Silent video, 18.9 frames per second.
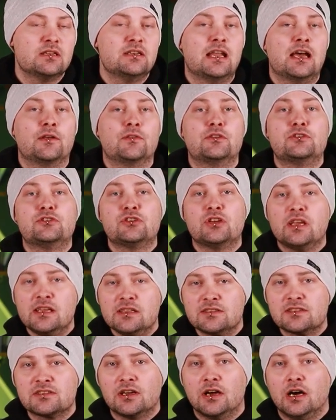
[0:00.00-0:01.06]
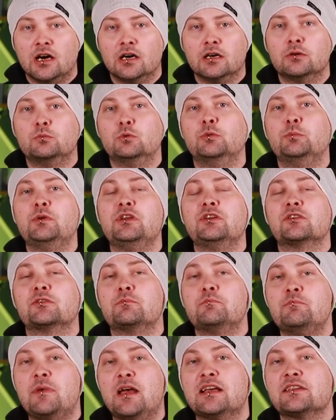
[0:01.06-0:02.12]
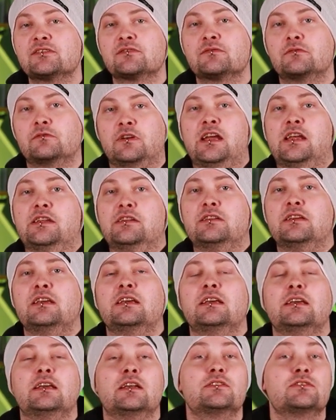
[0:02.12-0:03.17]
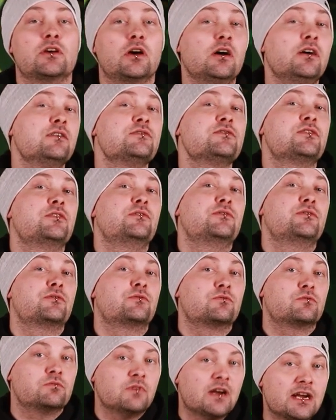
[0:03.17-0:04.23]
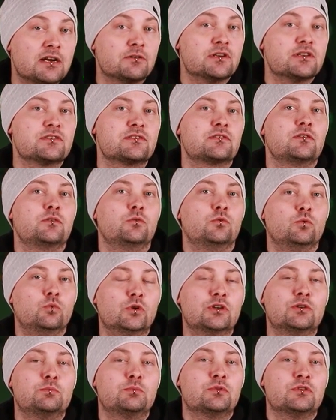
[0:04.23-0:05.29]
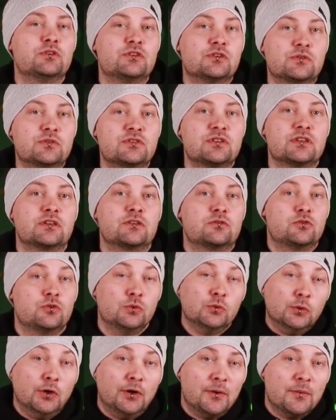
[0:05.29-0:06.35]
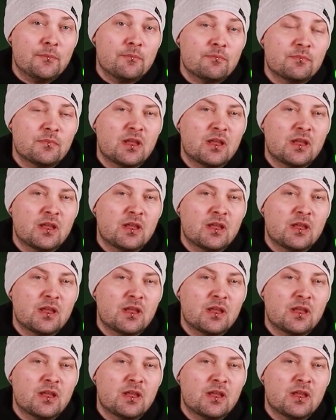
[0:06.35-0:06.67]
Now, the chainsaw will be your best friend. It's also the rarest wood producing tool.